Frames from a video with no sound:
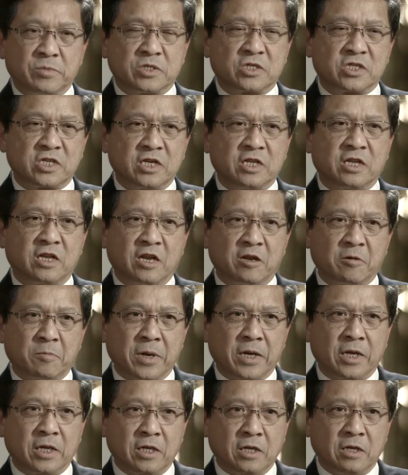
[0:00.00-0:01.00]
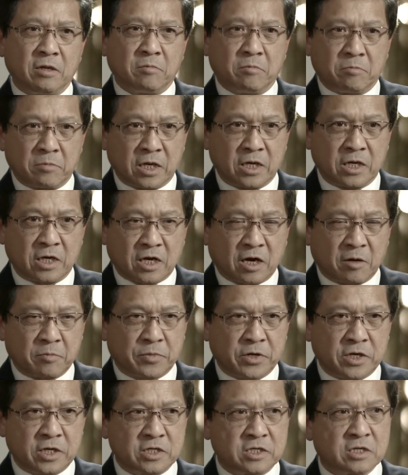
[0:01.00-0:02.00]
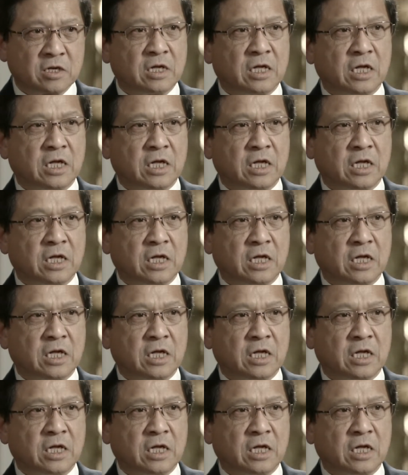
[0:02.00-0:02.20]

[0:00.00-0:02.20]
seeing in many companies.